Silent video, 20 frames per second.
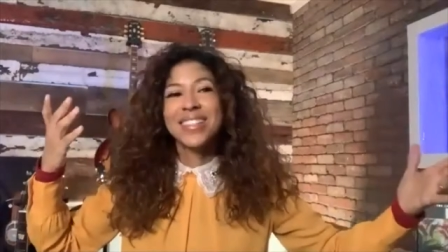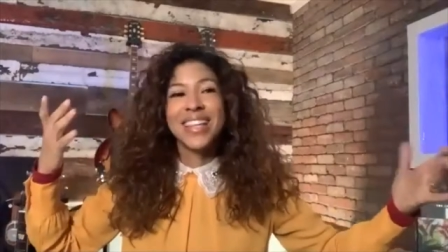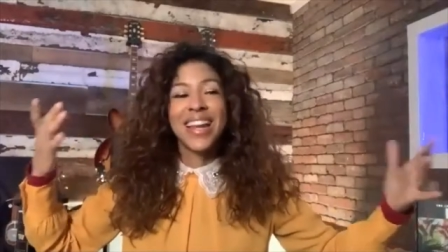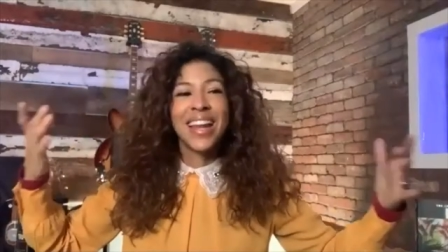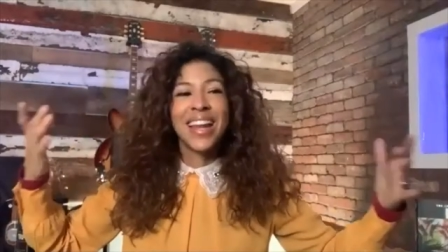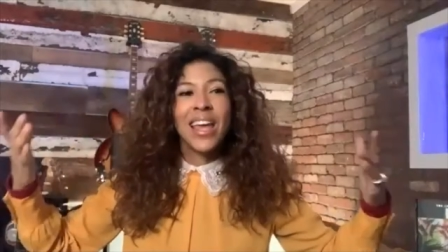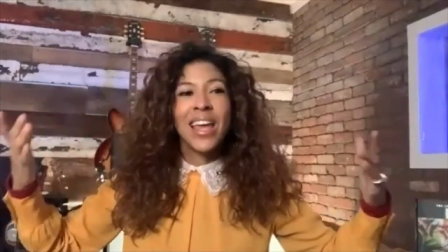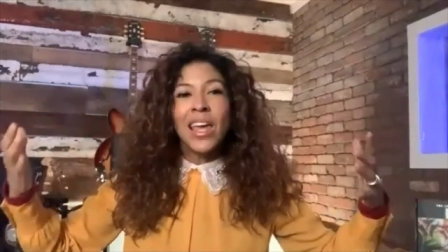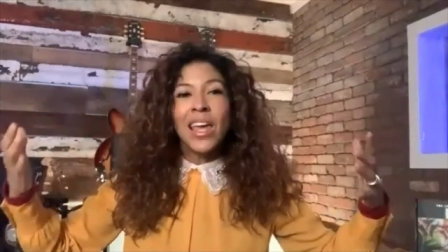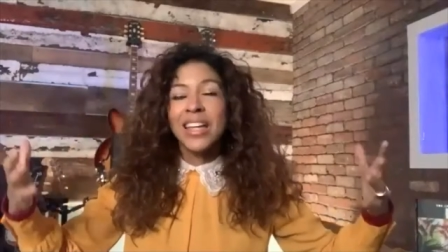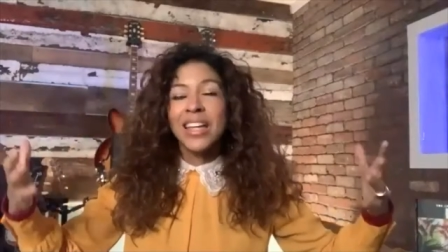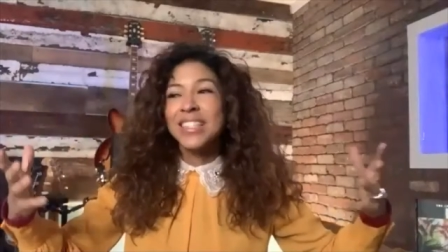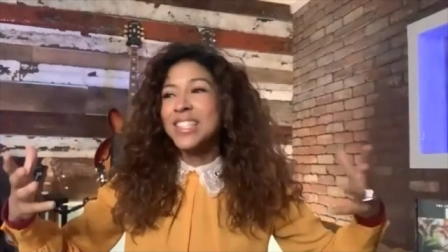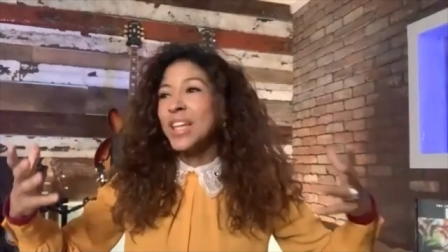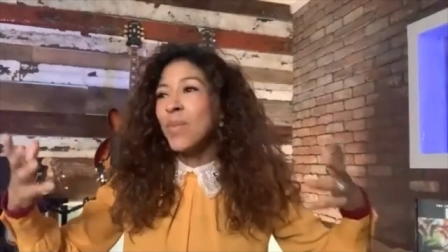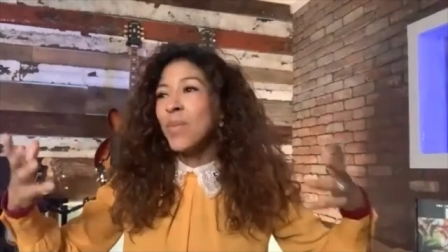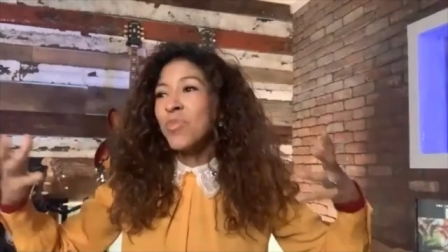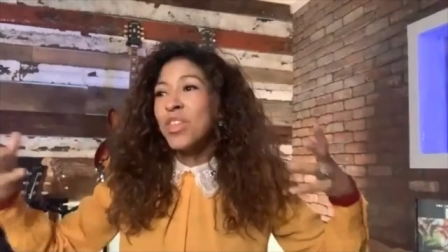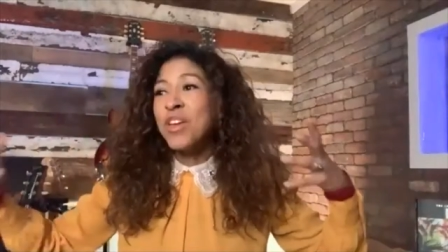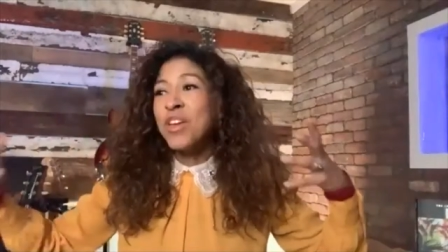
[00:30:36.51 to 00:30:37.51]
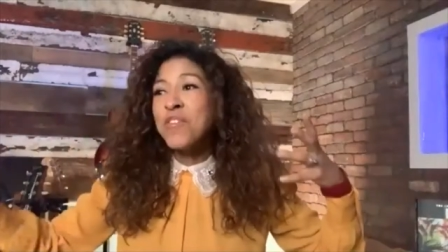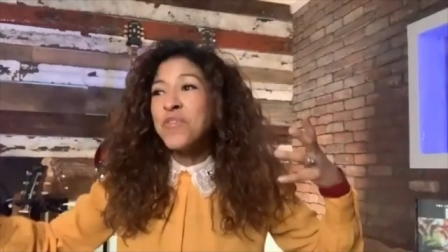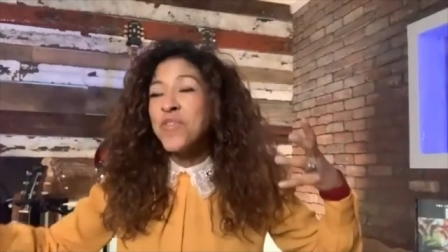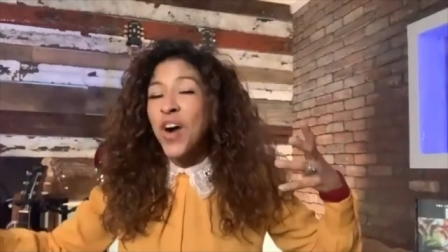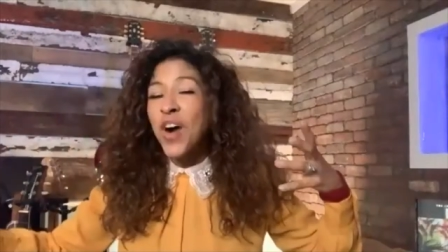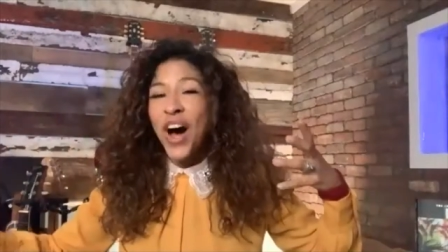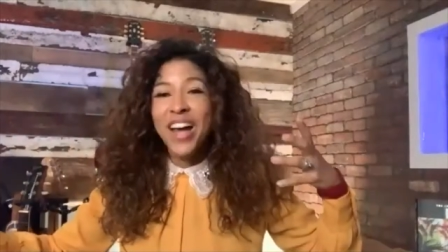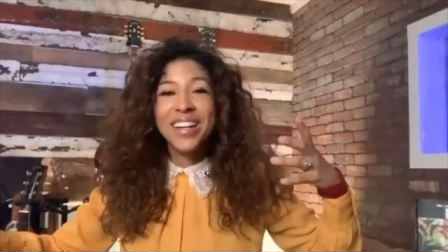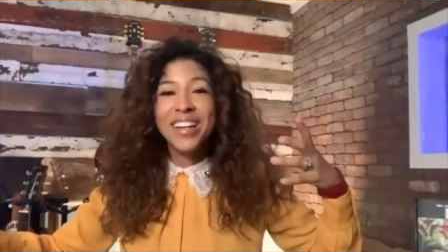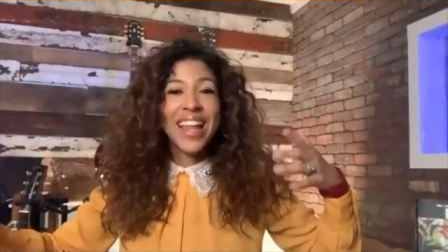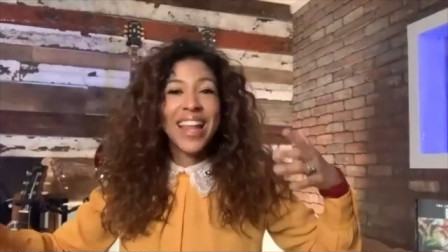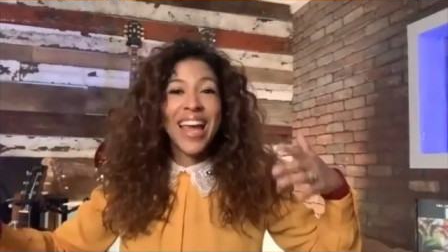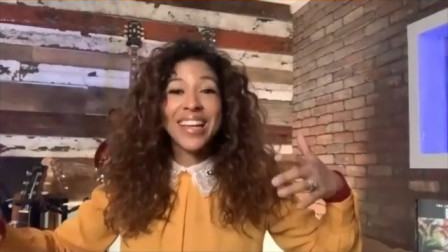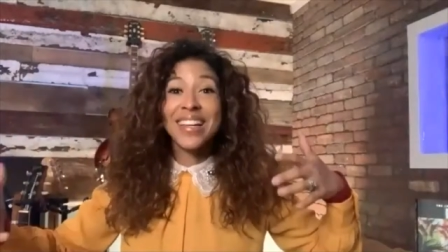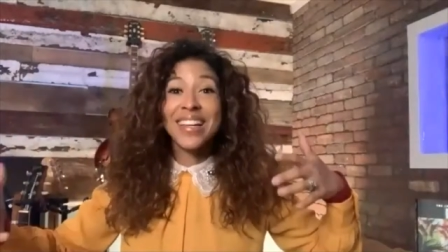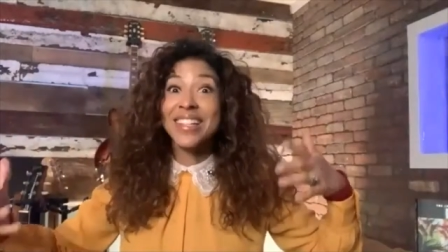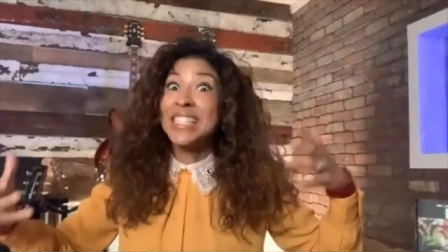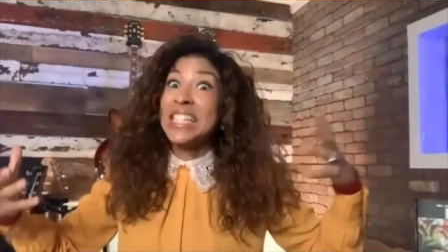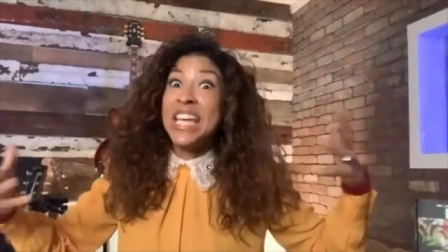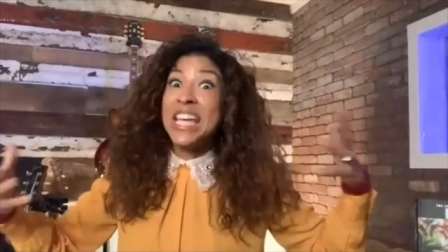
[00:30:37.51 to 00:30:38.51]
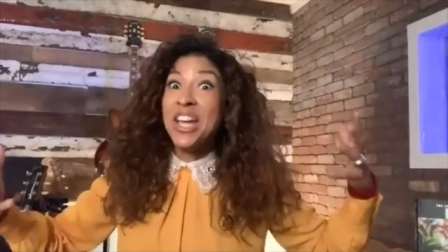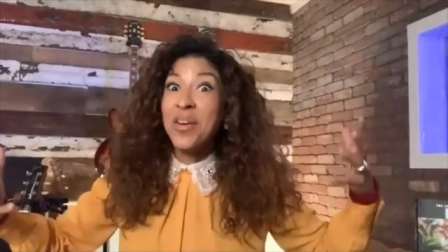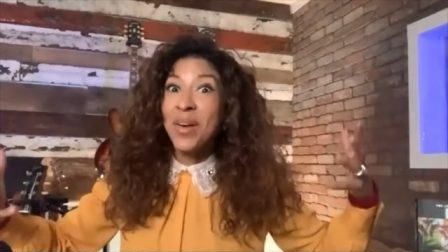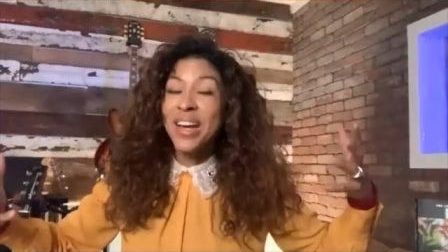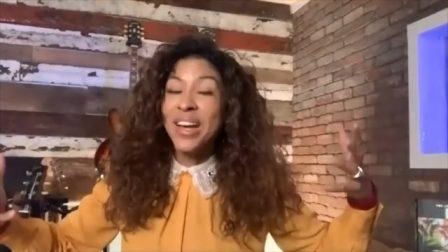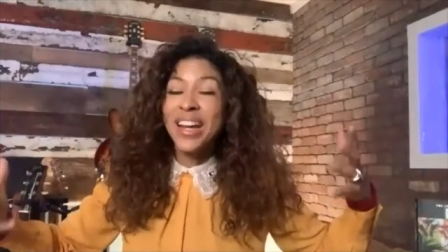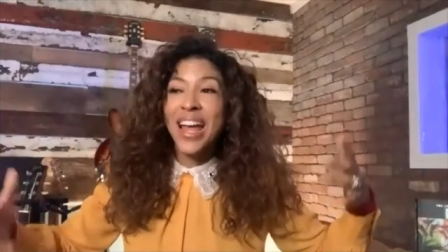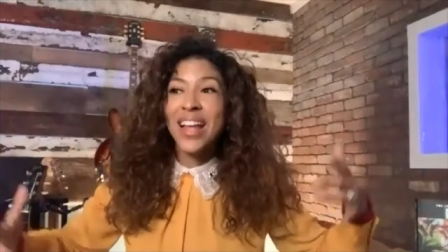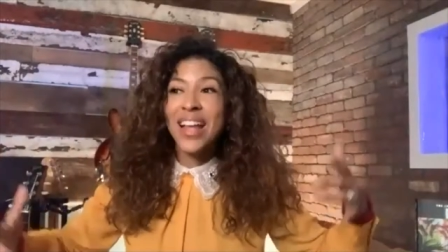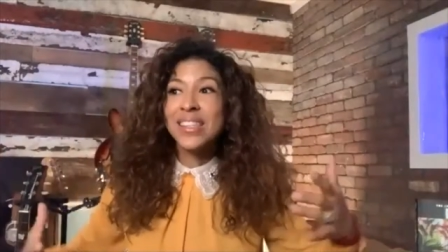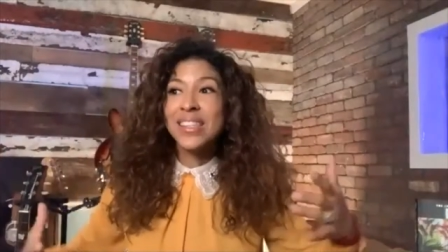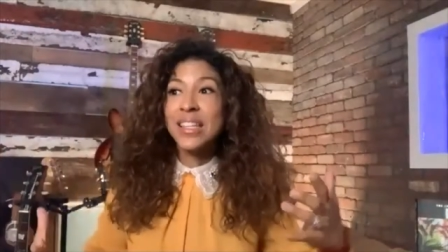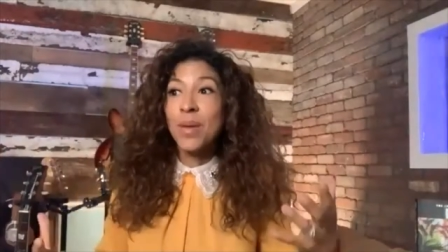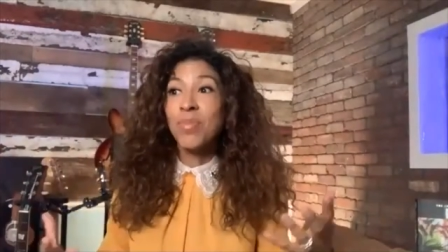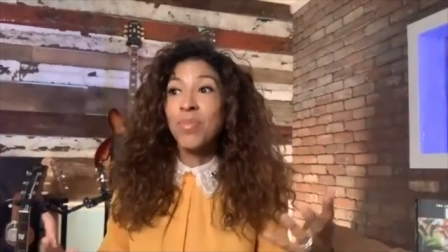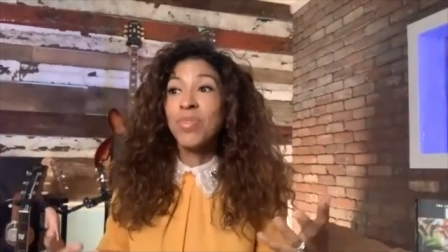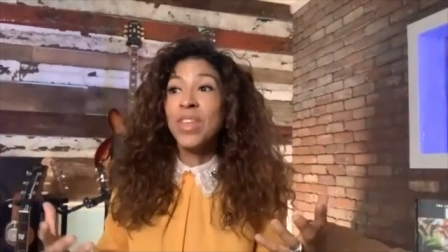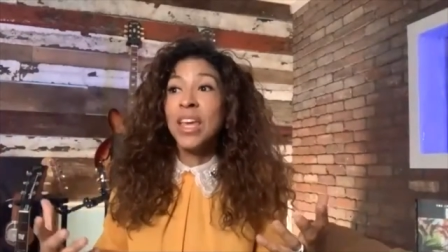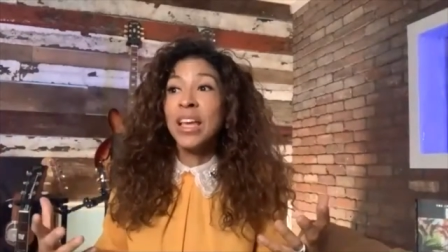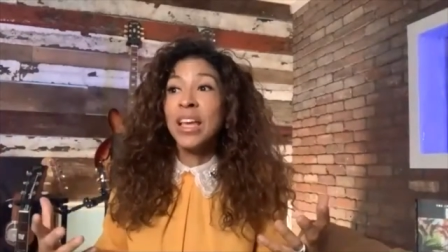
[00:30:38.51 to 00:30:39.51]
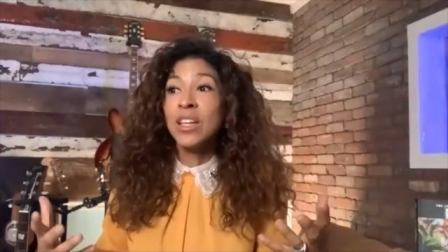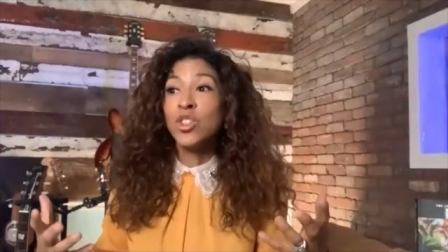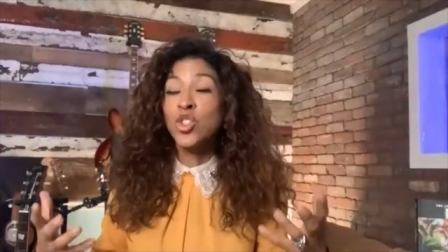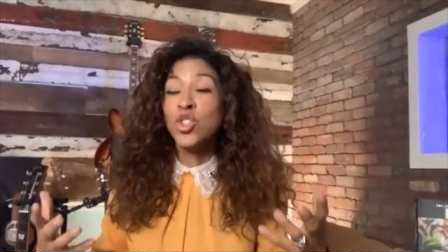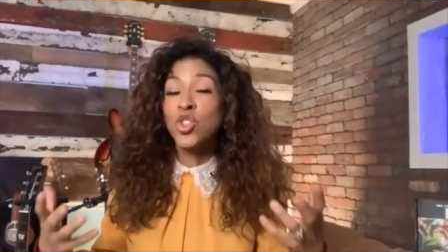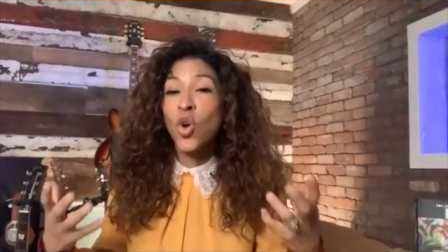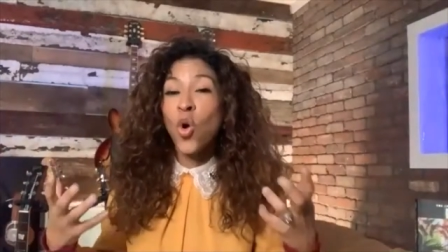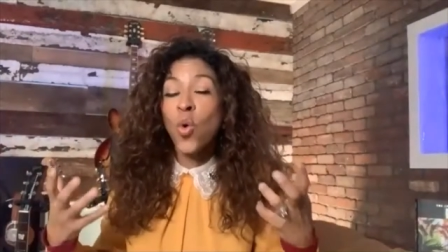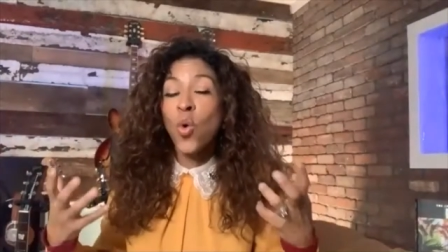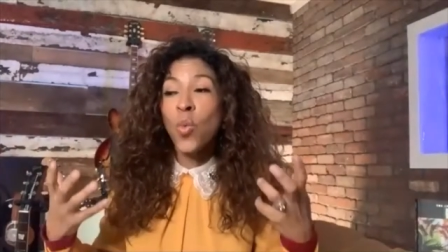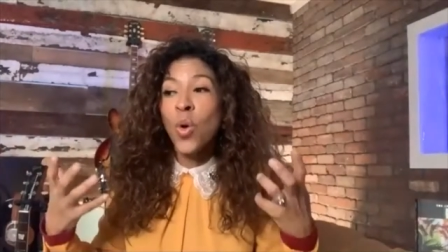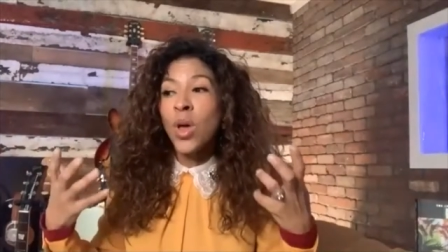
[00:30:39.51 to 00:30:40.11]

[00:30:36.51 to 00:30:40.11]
that it's something fun, like a secret, and something so